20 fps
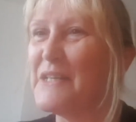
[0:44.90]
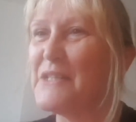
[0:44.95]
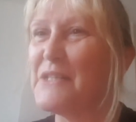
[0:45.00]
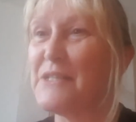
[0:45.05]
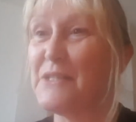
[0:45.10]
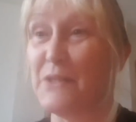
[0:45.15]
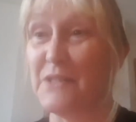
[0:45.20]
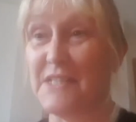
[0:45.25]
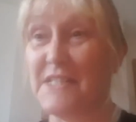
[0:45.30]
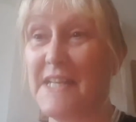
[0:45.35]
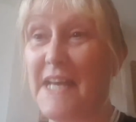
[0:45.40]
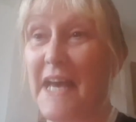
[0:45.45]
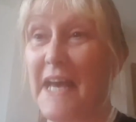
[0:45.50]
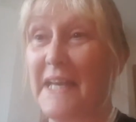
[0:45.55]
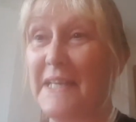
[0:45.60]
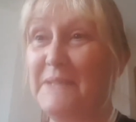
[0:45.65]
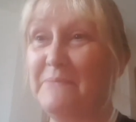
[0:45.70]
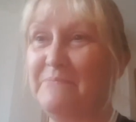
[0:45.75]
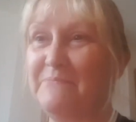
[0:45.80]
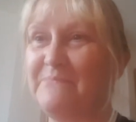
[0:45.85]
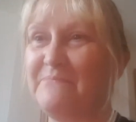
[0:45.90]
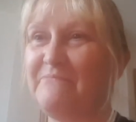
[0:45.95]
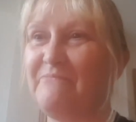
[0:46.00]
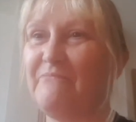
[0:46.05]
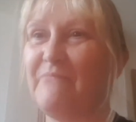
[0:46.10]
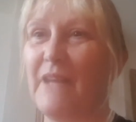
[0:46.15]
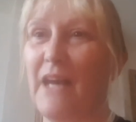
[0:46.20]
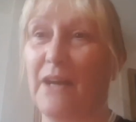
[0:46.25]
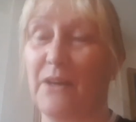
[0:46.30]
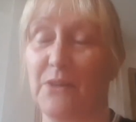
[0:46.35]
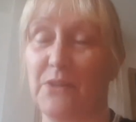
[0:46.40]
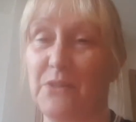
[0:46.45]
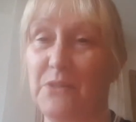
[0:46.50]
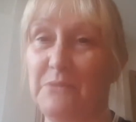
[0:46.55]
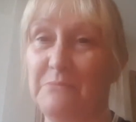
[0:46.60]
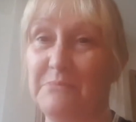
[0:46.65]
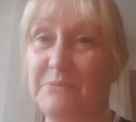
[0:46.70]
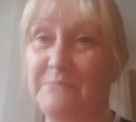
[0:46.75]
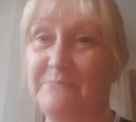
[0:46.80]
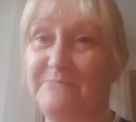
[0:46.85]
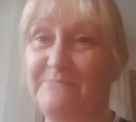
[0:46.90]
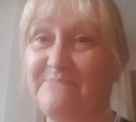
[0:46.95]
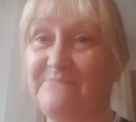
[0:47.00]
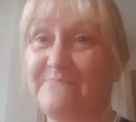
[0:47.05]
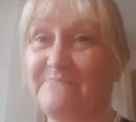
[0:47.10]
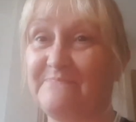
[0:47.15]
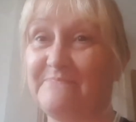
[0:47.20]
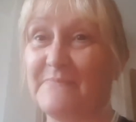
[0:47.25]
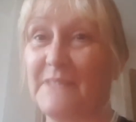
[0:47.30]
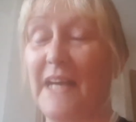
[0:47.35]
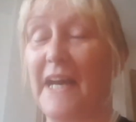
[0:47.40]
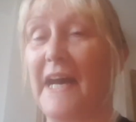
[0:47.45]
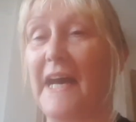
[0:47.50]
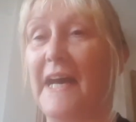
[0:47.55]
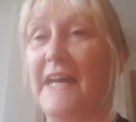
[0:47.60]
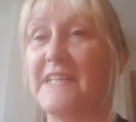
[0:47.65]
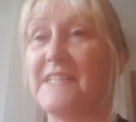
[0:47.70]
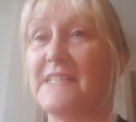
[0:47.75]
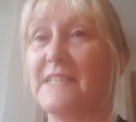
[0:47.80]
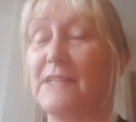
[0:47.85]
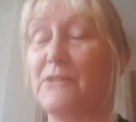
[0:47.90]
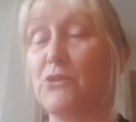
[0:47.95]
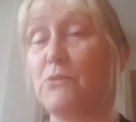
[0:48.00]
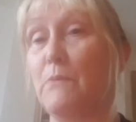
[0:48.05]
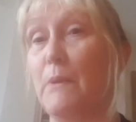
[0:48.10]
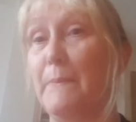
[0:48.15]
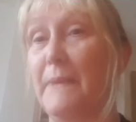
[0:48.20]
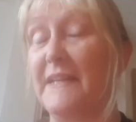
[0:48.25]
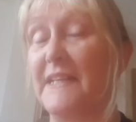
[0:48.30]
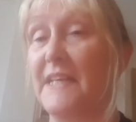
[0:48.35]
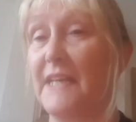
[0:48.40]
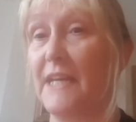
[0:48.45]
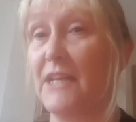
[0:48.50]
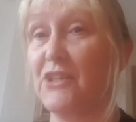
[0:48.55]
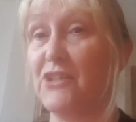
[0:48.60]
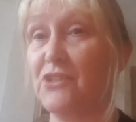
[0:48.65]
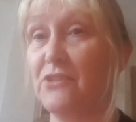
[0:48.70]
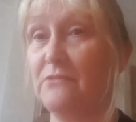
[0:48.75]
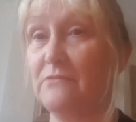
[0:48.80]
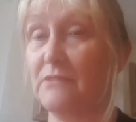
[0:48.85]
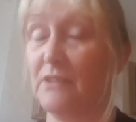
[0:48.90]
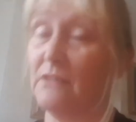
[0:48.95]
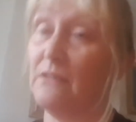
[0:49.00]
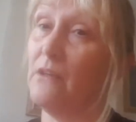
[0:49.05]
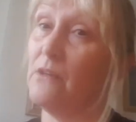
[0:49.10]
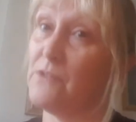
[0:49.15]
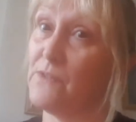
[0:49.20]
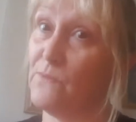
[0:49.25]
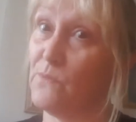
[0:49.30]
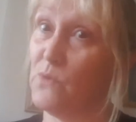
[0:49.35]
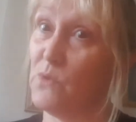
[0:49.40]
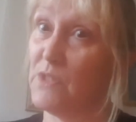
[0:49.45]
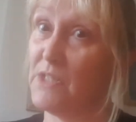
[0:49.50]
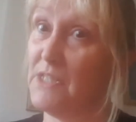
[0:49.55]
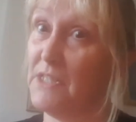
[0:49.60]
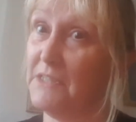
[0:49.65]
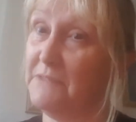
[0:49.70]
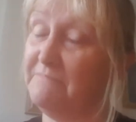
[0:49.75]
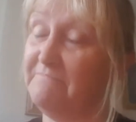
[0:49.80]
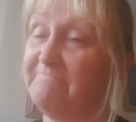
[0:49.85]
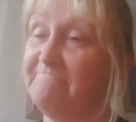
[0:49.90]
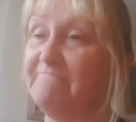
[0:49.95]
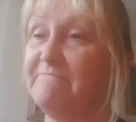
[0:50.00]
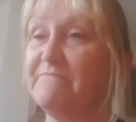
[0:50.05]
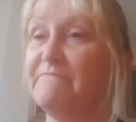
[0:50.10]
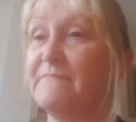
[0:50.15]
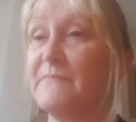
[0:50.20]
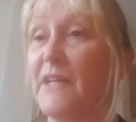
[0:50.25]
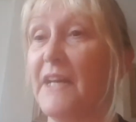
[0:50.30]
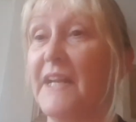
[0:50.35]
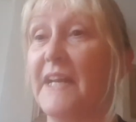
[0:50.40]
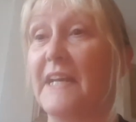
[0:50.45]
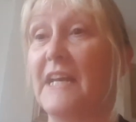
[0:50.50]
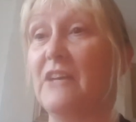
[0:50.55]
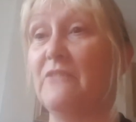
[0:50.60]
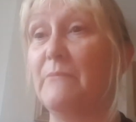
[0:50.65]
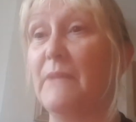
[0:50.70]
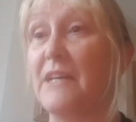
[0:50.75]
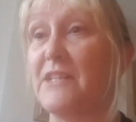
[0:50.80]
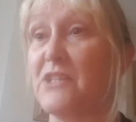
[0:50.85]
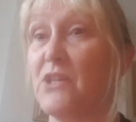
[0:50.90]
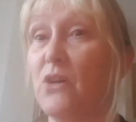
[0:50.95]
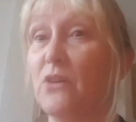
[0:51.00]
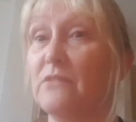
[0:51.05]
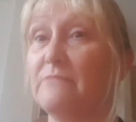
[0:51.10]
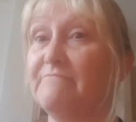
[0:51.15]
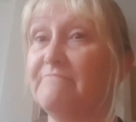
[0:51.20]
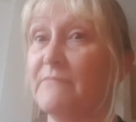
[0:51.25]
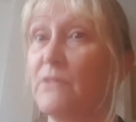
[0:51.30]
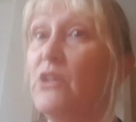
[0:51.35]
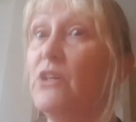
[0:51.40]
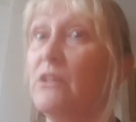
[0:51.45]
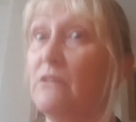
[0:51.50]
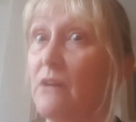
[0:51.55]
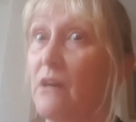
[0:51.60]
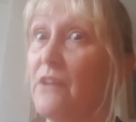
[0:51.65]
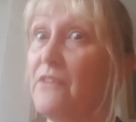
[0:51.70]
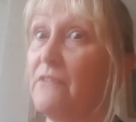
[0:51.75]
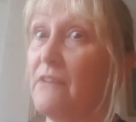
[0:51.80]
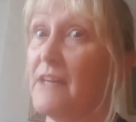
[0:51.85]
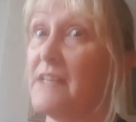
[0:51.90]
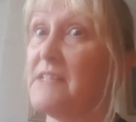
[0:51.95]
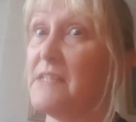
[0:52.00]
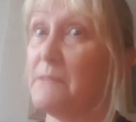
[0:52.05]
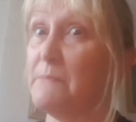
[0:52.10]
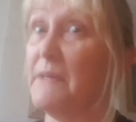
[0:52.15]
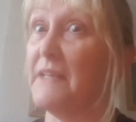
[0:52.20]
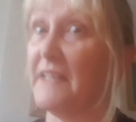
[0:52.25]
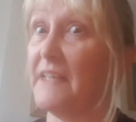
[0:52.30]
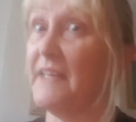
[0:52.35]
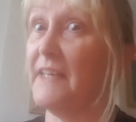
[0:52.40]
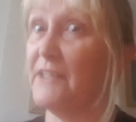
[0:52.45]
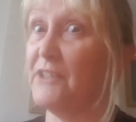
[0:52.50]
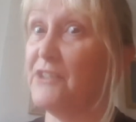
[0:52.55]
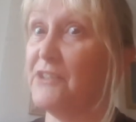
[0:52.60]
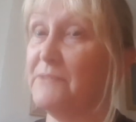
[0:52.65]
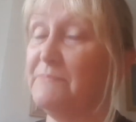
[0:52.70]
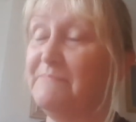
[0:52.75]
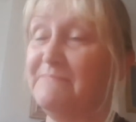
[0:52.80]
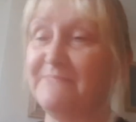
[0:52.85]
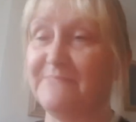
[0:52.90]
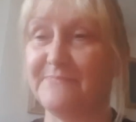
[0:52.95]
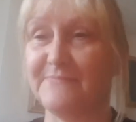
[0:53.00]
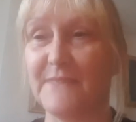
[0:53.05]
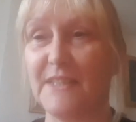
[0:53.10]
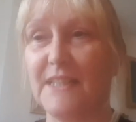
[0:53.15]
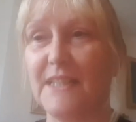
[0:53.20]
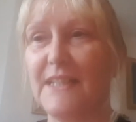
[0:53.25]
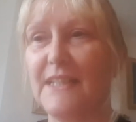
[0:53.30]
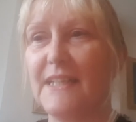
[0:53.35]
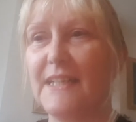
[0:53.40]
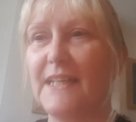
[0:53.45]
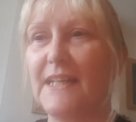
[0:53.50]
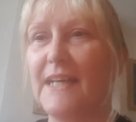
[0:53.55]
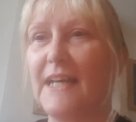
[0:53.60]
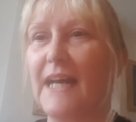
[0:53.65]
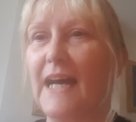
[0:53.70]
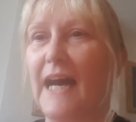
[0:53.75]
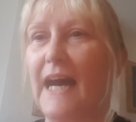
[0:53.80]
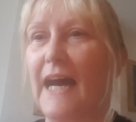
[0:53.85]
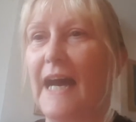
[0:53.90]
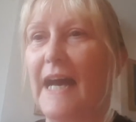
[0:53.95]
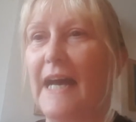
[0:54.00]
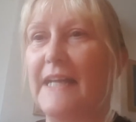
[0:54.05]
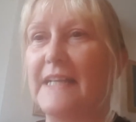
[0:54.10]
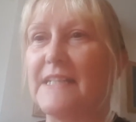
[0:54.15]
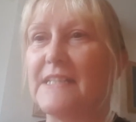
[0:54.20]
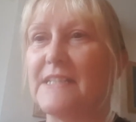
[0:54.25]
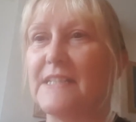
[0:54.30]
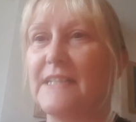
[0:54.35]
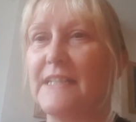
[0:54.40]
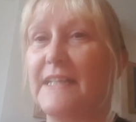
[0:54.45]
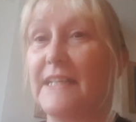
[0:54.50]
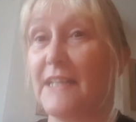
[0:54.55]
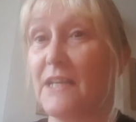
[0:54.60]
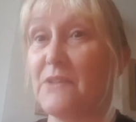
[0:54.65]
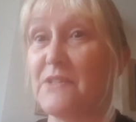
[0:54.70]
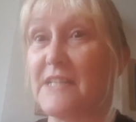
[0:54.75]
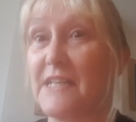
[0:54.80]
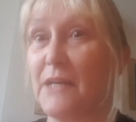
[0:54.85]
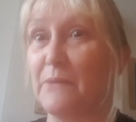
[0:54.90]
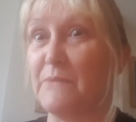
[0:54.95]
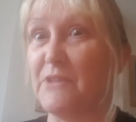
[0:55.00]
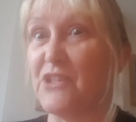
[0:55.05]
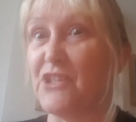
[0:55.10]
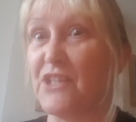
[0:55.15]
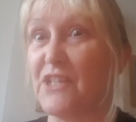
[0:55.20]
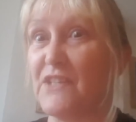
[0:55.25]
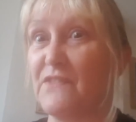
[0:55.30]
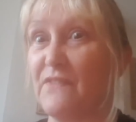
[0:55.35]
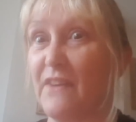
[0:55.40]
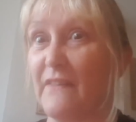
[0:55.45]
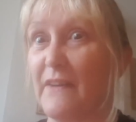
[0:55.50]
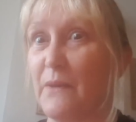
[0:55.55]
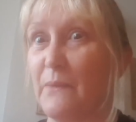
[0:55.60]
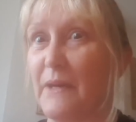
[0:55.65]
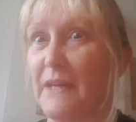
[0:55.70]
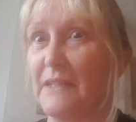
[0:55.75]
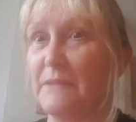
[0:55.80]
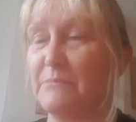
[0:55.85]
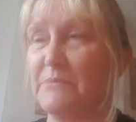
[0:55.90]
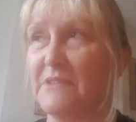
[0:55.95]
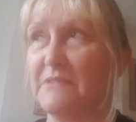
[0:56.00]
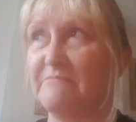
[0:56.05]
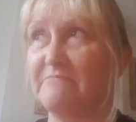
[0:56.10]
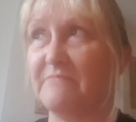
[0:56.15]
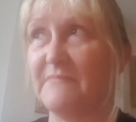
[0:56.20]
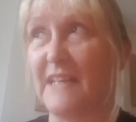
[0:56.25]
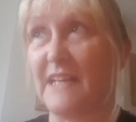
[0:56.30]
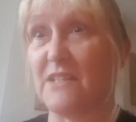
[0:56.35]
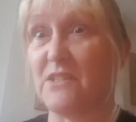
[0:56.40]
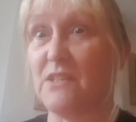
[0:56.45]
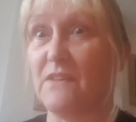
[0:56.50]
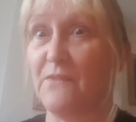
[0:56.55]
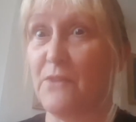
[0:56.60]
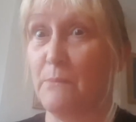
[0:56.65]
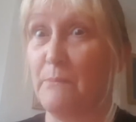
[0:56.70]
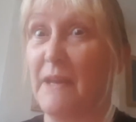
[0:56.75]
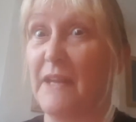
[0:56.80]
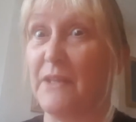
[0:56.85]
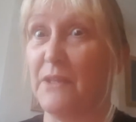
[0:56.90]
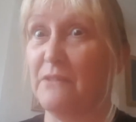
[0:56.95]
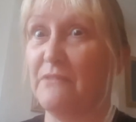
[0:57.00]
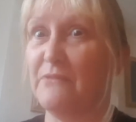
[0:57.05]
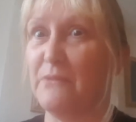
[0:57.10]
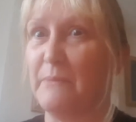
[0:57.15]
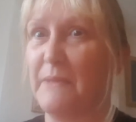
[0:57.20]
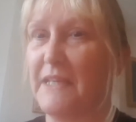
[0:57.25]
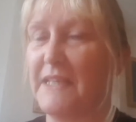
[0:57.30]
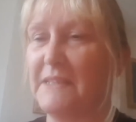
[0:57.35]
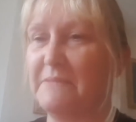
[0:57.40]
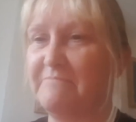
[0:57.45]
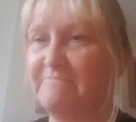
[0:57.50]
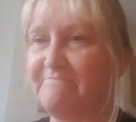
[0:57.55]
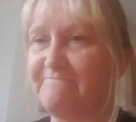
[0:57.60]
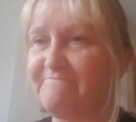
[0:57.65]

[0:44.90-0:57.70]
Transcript: So today I got up and I took my medication and lots of water and I gave my dog her arthritis medication. And it goes down with cheese very well, but that's off the menu for me.